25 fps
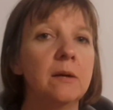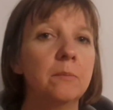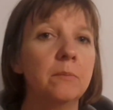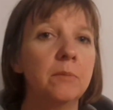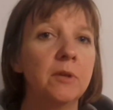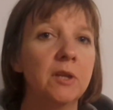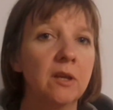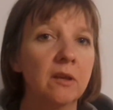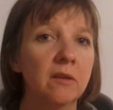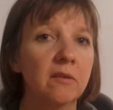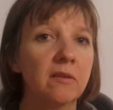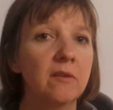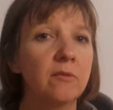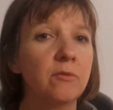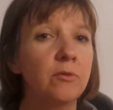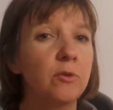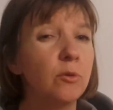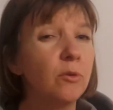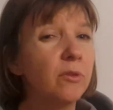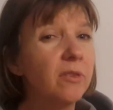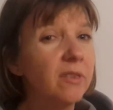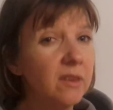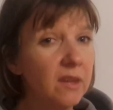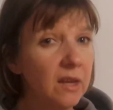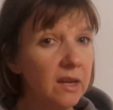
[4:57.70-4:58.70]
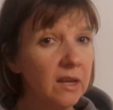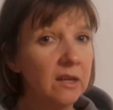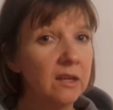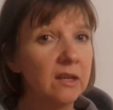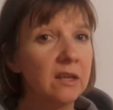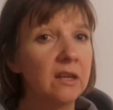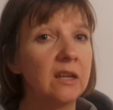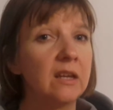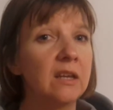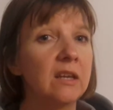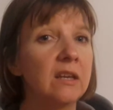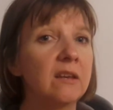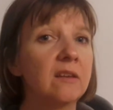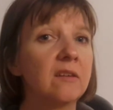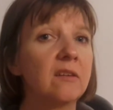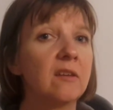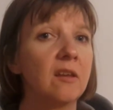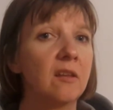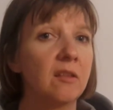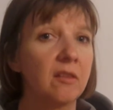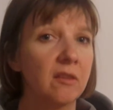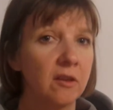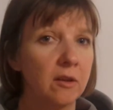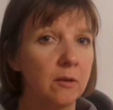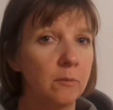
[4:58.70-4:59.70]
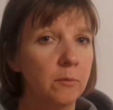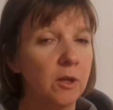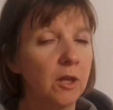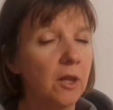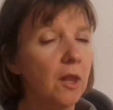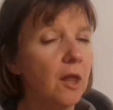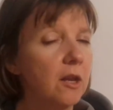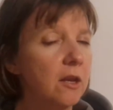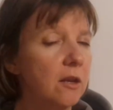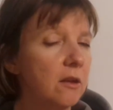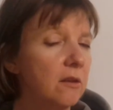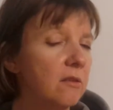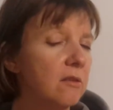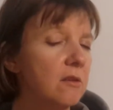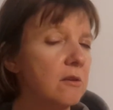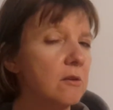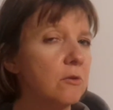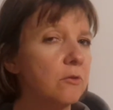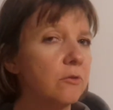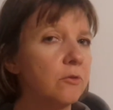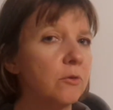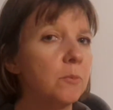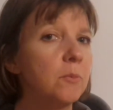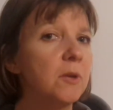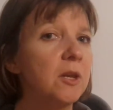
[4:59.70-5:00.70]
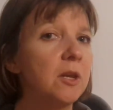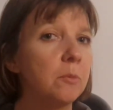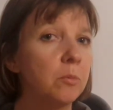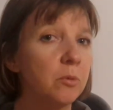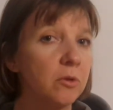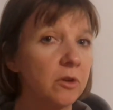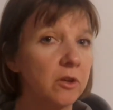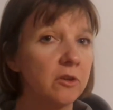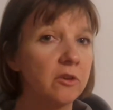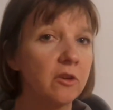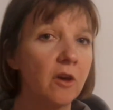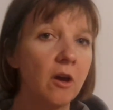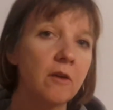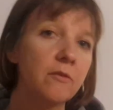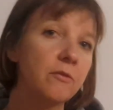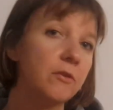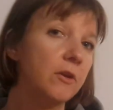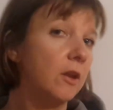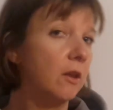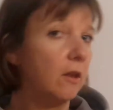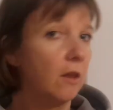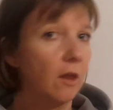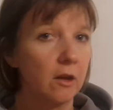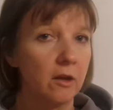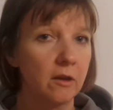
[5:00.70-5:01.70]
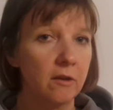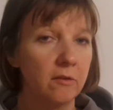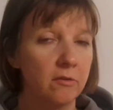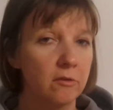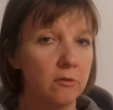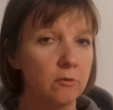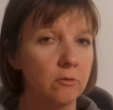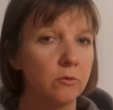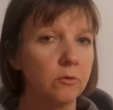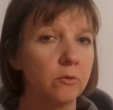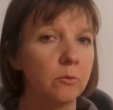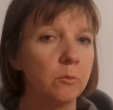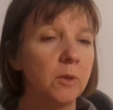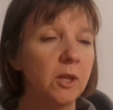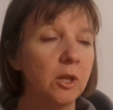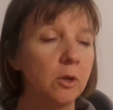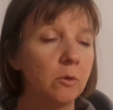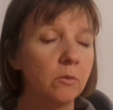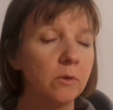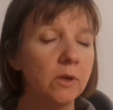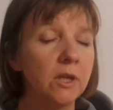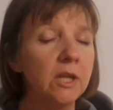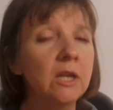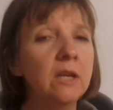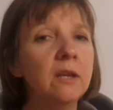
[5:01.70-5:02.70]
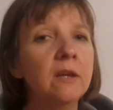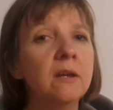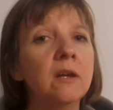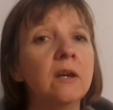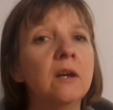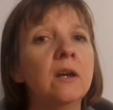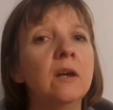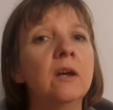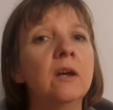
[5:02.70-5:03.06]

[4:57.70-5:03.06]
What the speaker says: because if you scan it, it's going to be a lot easier for me to print off and a lot easier for me to read.